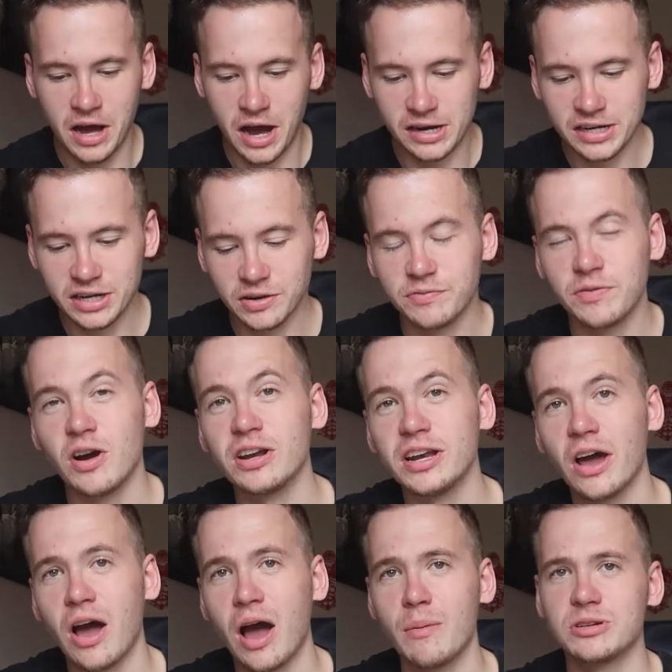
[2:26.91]
I need to find
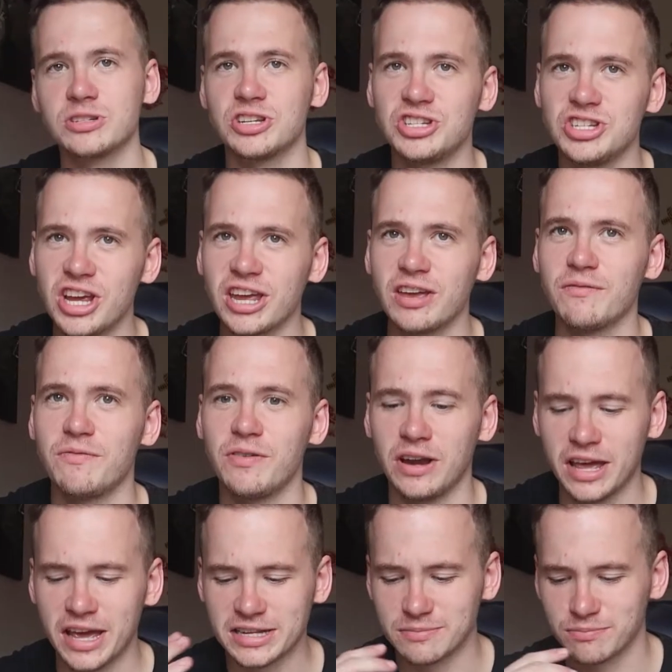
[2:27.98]
out how much a chicken
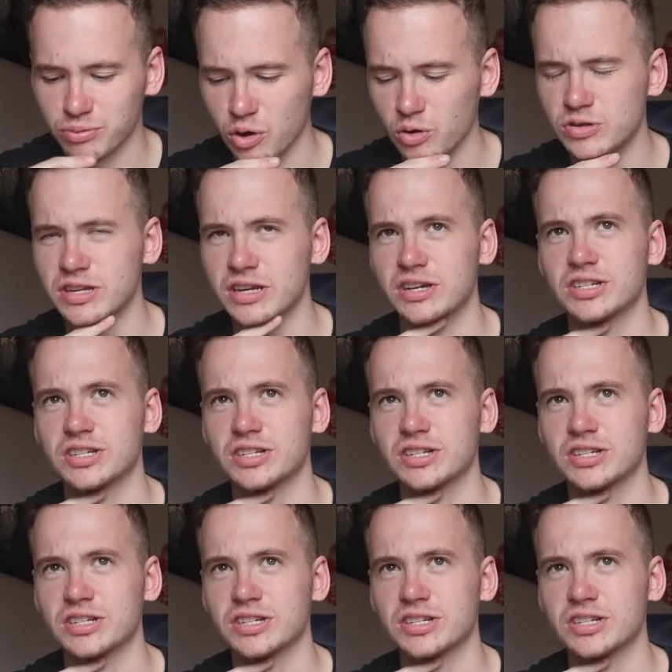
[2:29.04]
fillet is in protein,